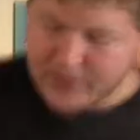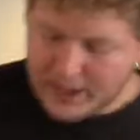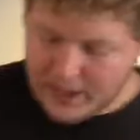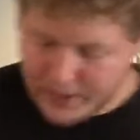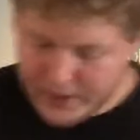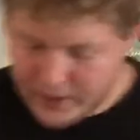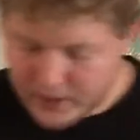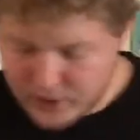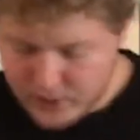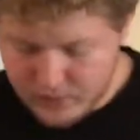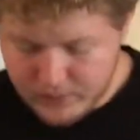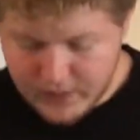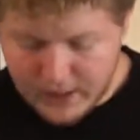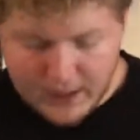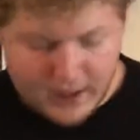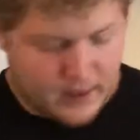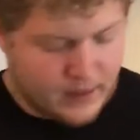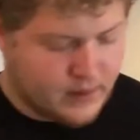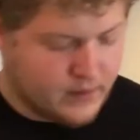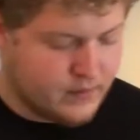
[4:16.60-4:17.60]
now that you've
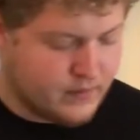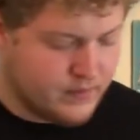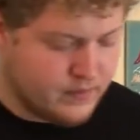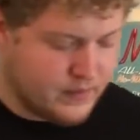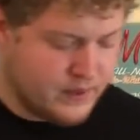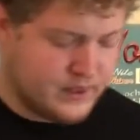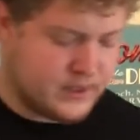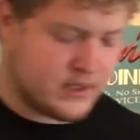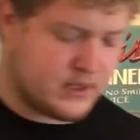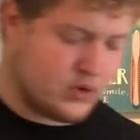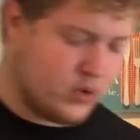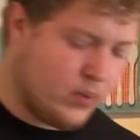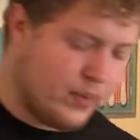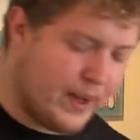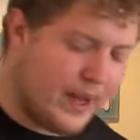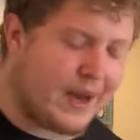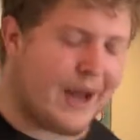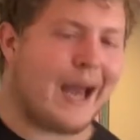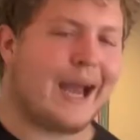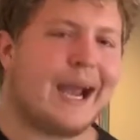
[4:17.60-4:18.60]
got it's to
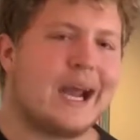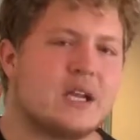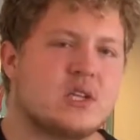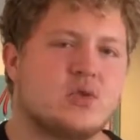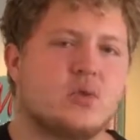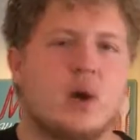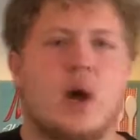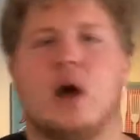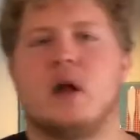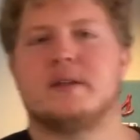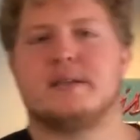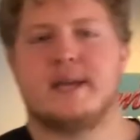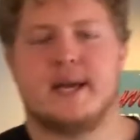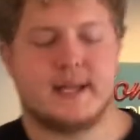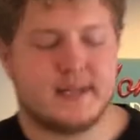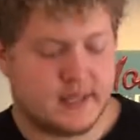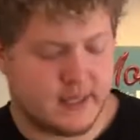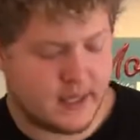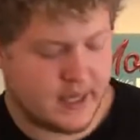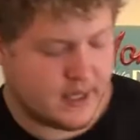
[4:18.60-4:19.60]
about, I got it to an al
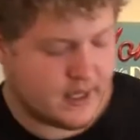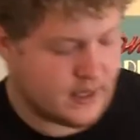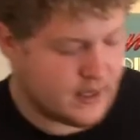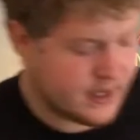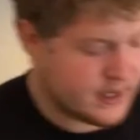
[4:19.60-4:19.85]
dente.